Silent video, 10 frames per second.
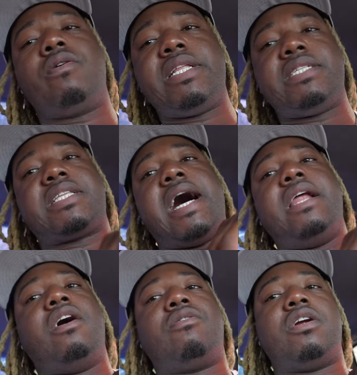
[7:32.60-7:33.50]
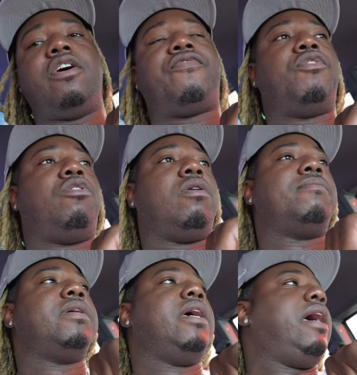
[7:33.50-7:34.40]
gonna get this thing loaded up for him.
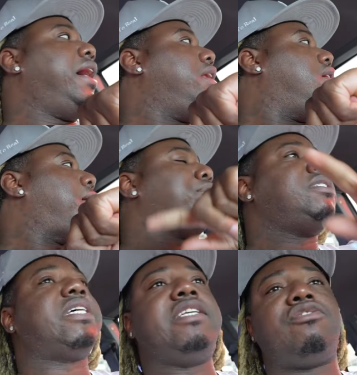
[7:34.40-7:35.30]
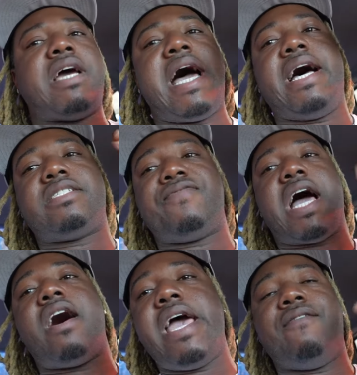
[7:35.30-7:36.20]
And uh, I uh, appreciate you guys. If
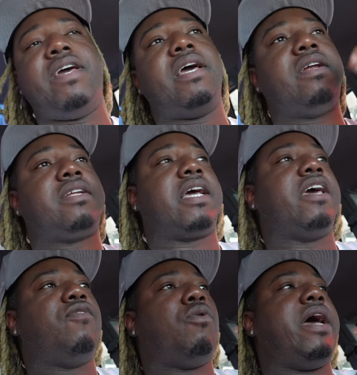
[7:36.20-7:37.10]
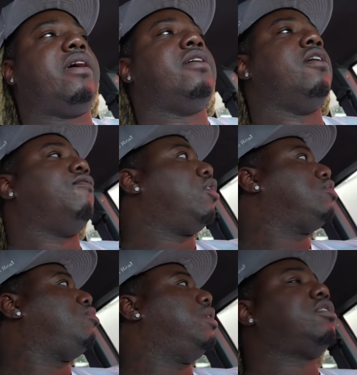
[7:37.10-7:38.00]
y'all haven't entered the giveaway for the
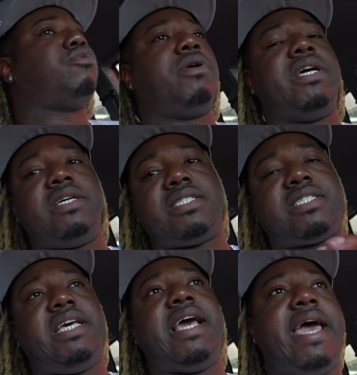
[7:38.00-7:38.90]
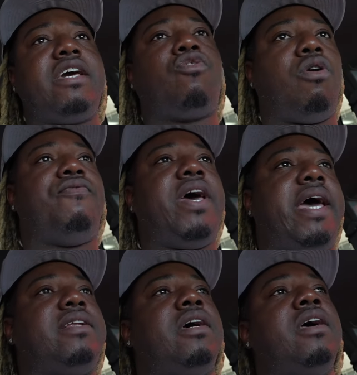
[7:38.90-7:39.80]
2020 C8
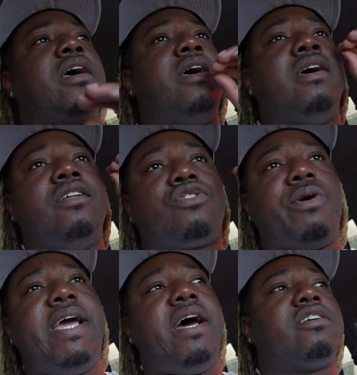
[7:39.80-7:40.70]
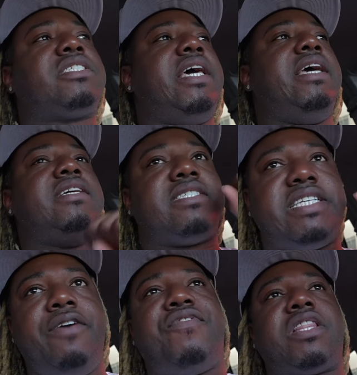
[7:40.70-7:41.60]
Corvette 3LT
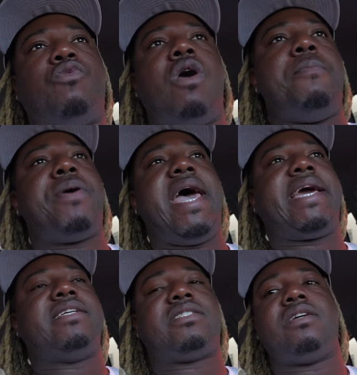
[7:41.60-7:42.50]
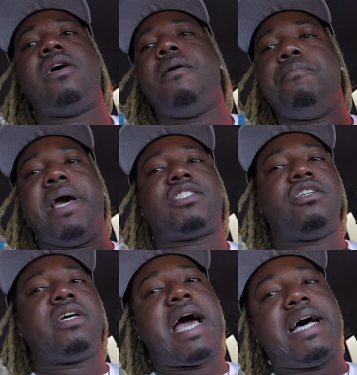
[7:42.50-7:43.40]
Z51 package, make
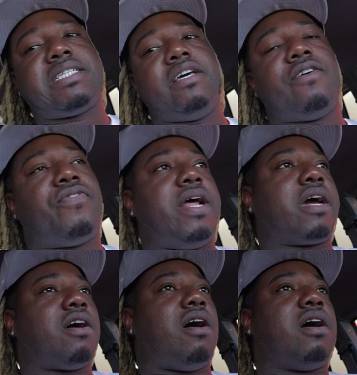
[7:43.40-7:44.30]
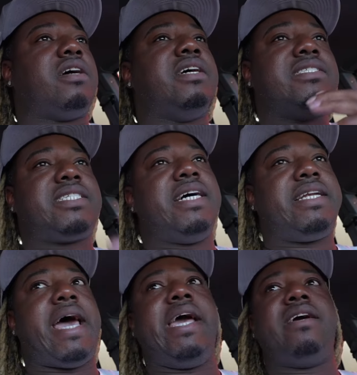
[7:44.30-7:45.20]
sure you guys enter for that car
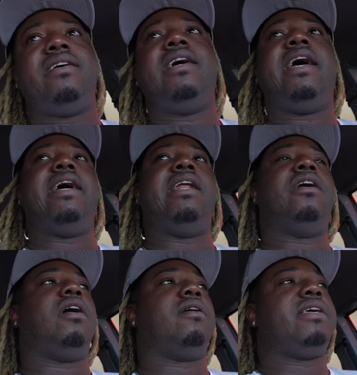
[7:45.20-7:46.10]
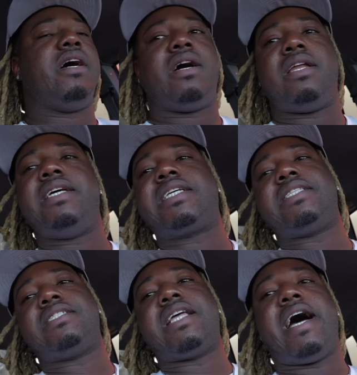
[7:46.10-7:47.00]
today. And uh, yeah, let's
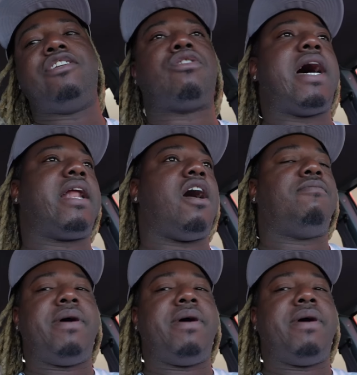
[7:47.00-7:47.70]
get this thing dried off,